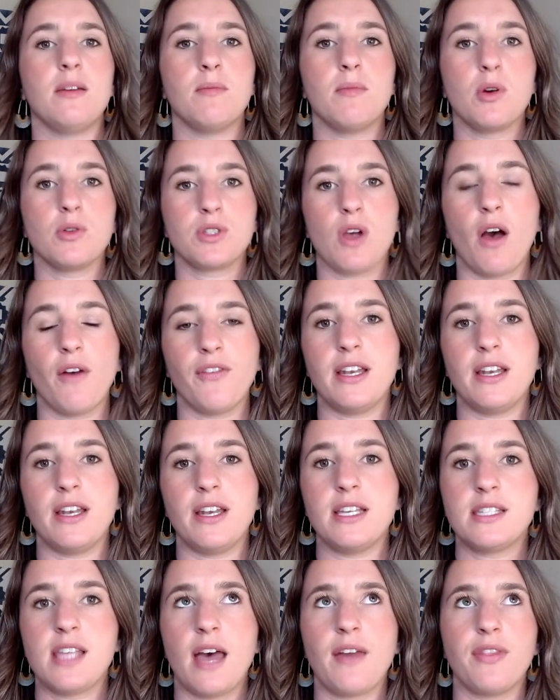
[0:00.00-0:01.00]
most often
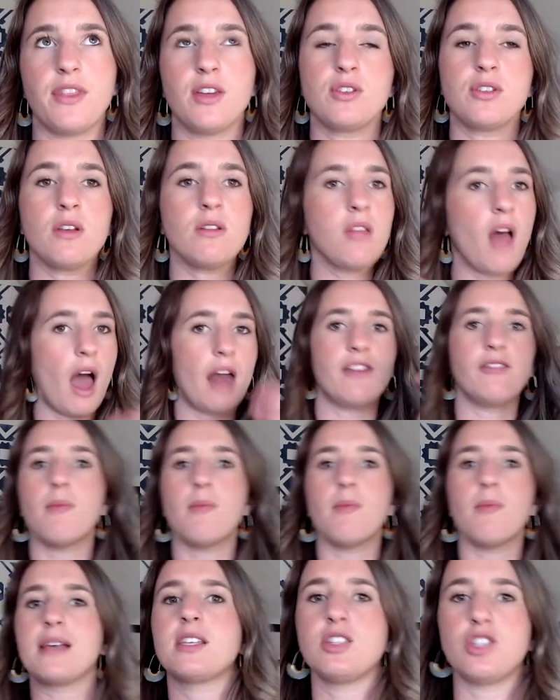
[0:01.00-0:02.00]
is that there's a lot of
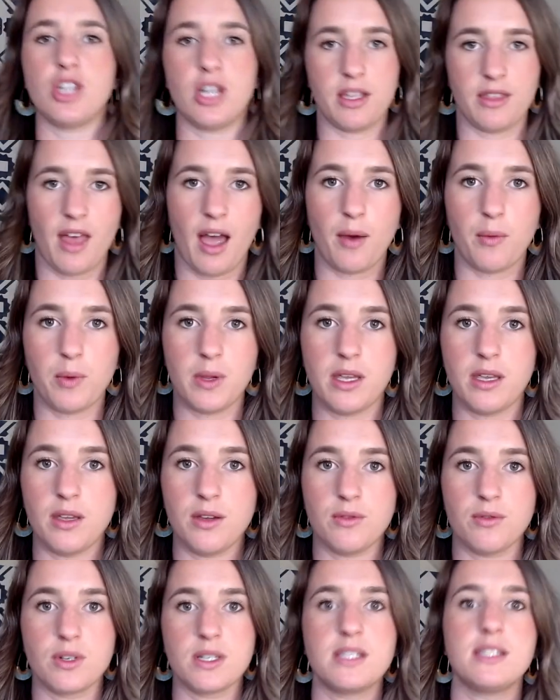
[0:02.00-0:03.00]
messaging that we
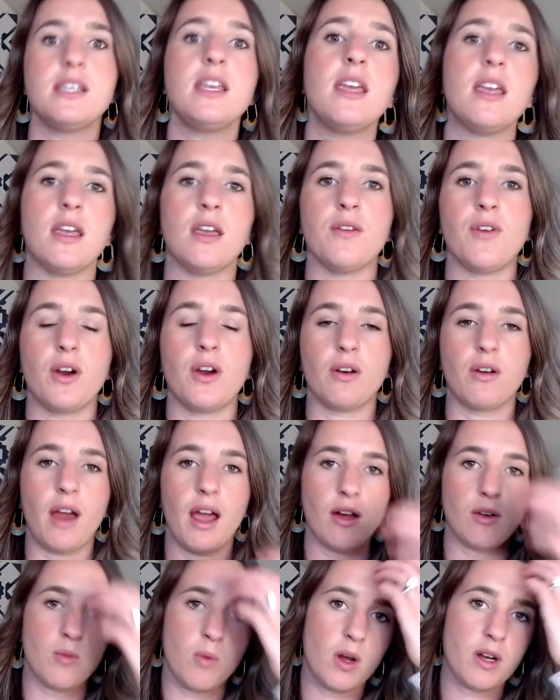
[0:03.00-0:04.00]
receive
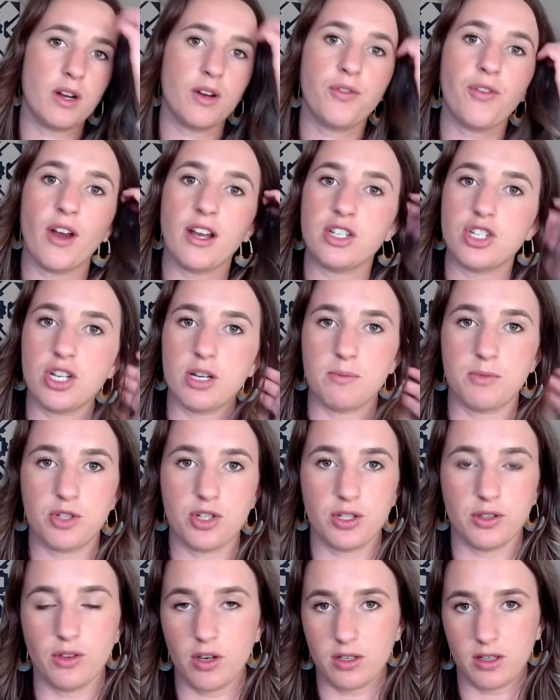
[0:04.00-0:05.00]
around what our friendships
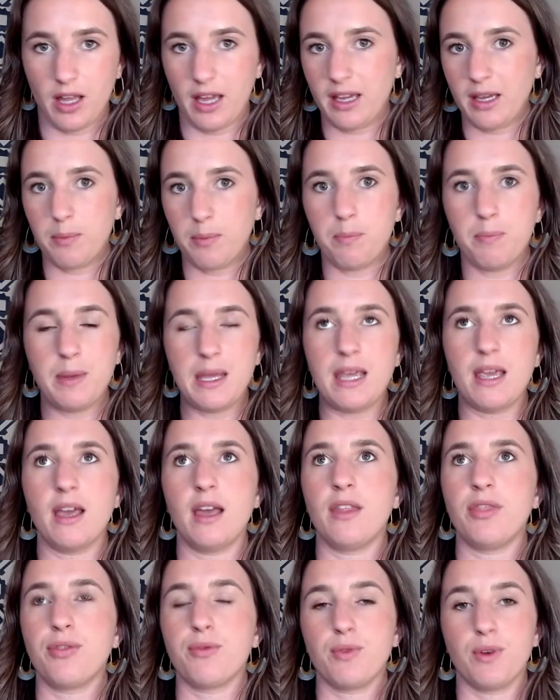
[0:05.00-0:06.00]
should look like, be
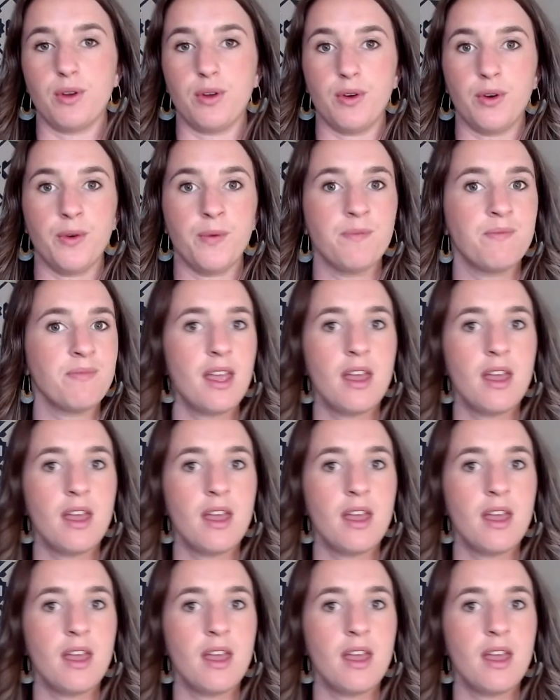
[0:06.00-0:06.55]
it through